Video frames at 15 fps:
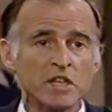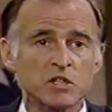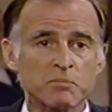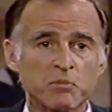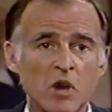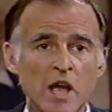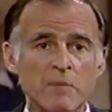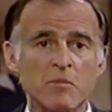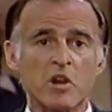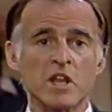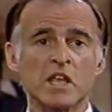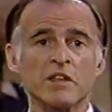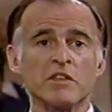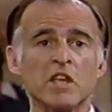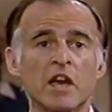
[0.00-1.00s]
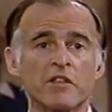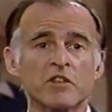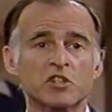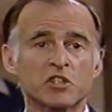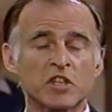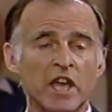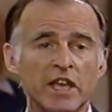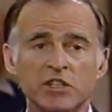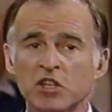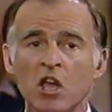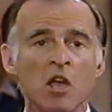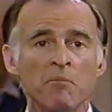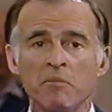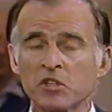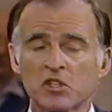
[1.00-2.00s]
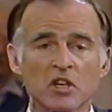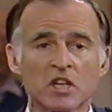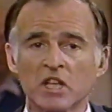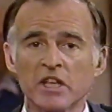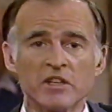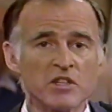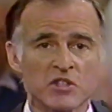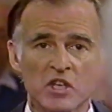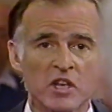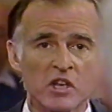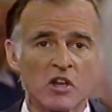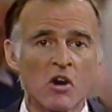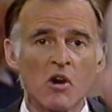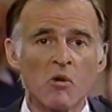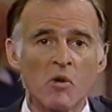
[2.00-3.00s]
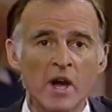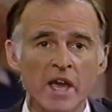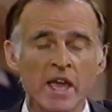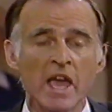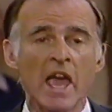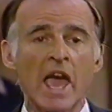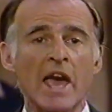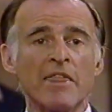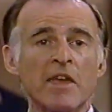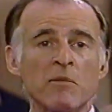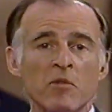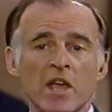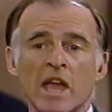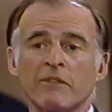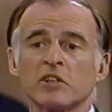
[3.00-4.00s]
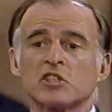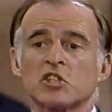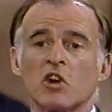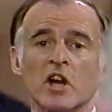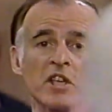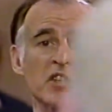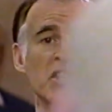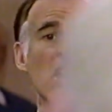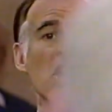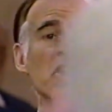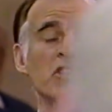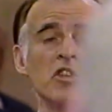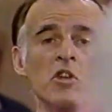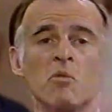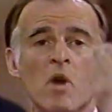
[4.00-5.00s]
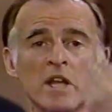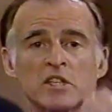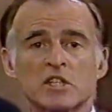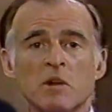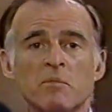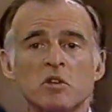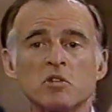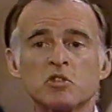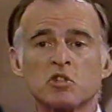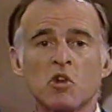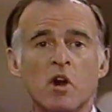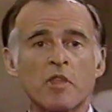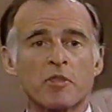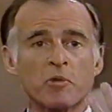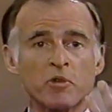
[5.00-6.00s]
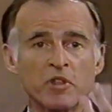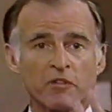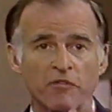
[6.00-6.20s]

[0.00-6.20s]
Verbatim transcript: this primary and the other states, Mr. Clinton is going to go away. But, and then we have a choice. Do you want someone who's gone through the